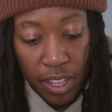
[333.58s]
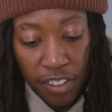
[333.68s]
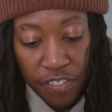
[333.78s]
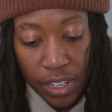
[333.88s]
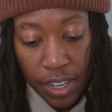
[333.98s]

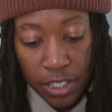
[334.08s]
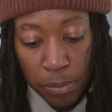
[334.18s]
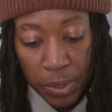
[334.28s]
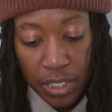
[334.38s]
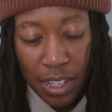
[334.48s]
if it
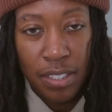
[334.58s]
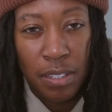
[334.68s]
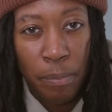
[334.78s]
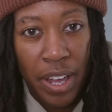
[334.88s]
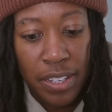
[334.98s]
lets me
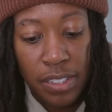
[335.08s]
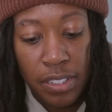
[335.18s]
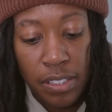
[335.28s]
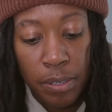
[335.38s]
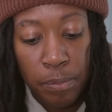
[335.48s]
customize
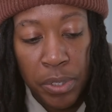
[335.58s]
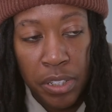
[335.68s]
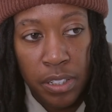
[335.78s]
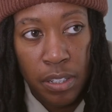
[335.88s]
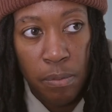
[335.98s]
it to
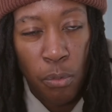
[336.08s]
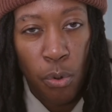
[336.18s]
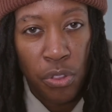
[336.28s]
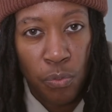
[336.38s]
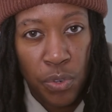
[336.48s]
be
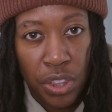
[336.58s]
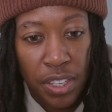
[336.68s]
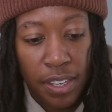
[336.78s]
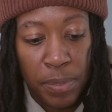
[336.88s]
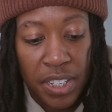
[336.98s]
more than one
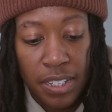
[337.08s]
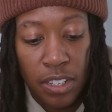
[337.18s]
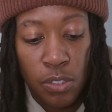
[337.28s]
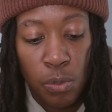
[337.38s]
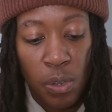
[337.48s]
thing, because
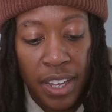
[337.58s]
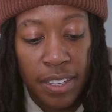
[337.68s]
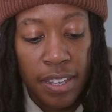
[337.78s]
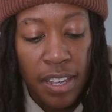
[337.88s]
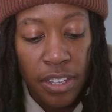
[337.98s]
I do
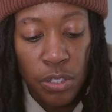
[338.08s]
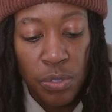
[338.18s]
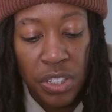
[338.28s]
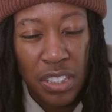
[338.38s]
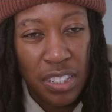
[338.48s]
like
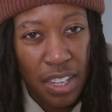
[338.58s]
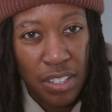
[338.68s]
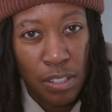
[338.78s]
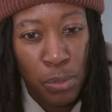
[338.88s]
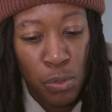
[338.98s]
using this
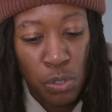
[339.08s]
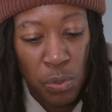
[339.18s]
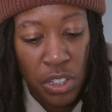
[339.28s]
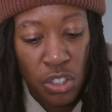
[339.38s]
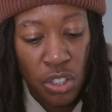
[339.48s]
as the mute
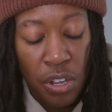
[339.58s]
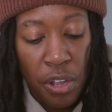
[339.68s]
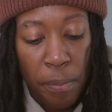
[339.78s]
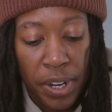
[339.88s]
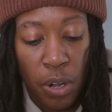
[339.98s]
switch,
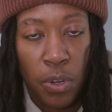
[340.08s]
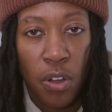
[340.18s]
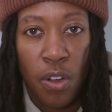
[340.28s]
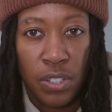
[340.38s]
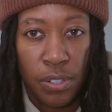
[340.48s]
but I
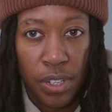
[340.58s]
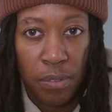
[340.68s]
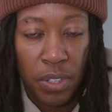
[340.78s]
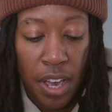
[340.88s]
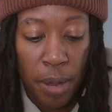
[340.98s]
would also
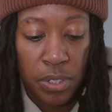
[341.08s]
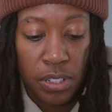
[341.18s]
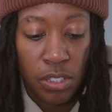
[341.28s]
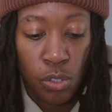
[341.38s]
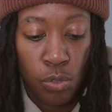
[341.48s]
love the
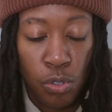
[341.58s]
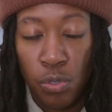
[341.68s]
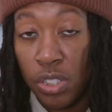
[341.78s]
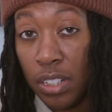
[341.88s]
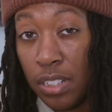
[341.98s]
option to
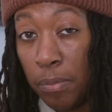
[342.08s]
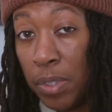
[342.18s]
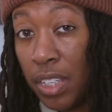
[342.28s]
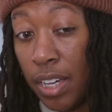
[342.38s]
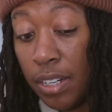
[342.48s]
use it as
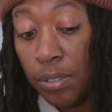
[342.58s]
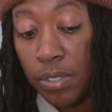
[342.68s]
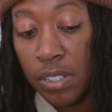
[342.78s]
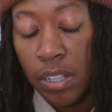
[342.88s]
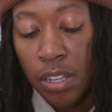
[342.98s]
something
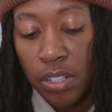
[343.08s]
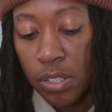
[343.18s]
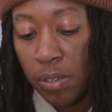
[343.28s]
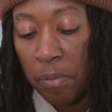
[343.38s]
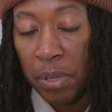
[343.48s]
else.
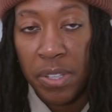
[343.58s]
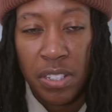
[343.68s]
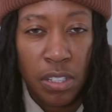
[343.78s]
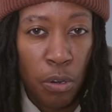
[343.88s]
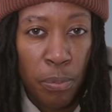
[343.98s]
So like maybe a
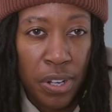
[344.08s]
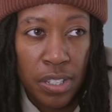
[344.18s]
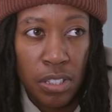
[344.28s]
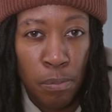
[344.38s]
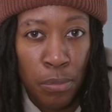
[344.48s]
single
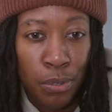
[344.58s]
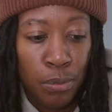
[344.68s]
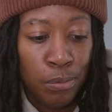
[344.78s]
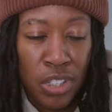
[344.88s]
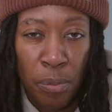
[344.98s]
press to
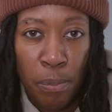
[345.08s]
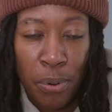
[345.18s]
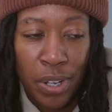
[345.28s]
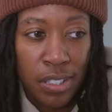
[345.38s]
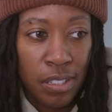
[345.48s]
mute, double
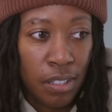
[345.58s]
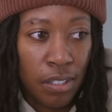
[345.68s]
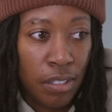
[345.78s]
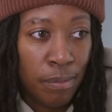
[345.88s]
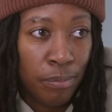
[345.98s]
press
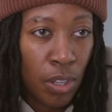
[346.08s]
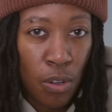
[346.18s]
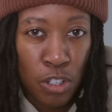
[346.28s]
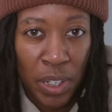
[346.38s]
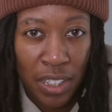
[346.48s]
to
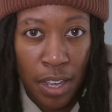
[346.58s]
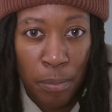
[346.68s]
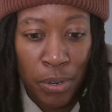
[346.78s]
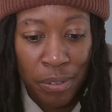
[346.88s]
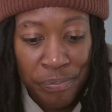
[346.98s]
launch my camera.